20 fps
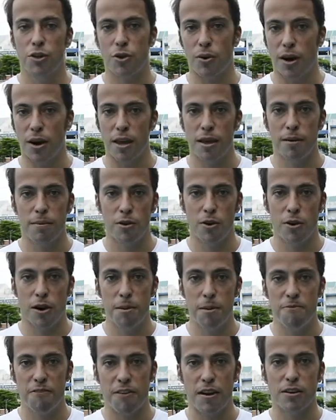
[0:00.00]
Your
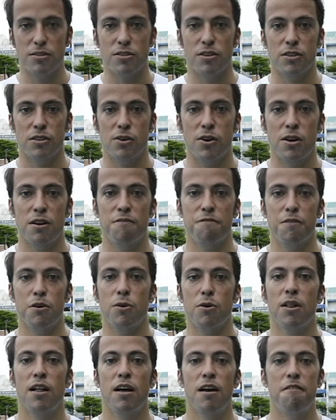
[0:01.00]
hip flexor is gonna
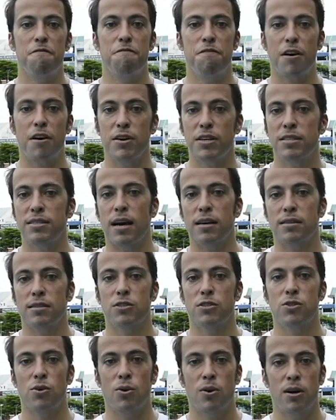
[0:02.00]
feel very tight and
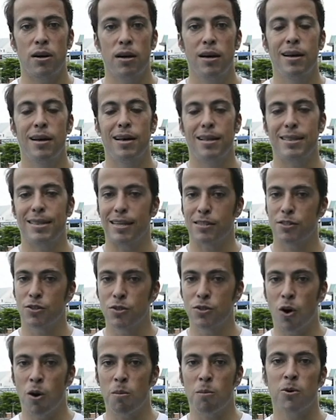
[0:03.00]
sore. That's
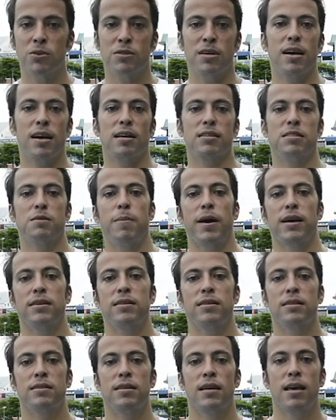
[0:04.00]
normal, that's
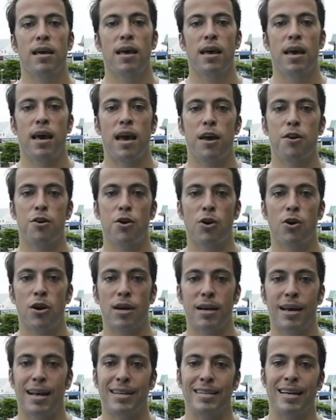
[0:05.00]
expected, and you're gonna
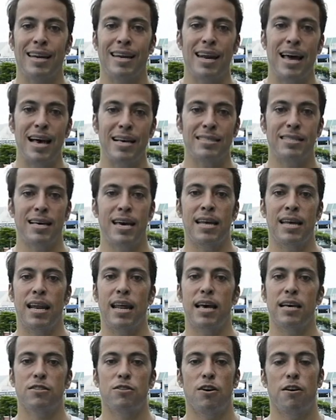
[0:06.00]
get less and
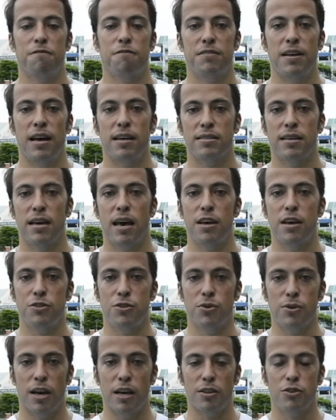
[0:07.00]
less of that as
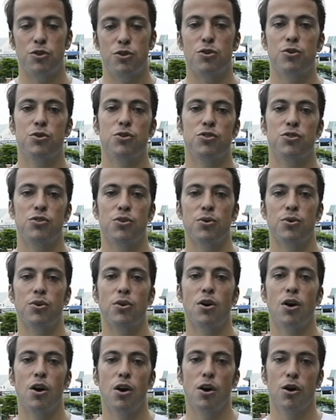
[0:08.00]
you get used to
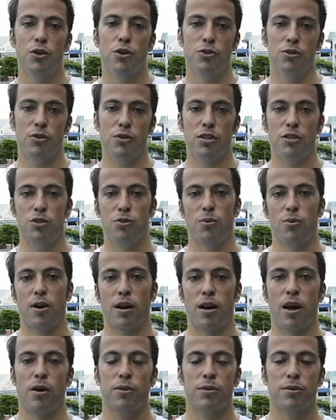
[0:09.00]
this
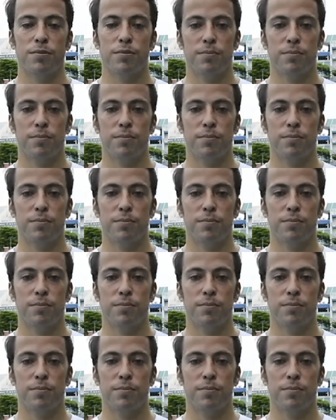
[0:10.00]
workout.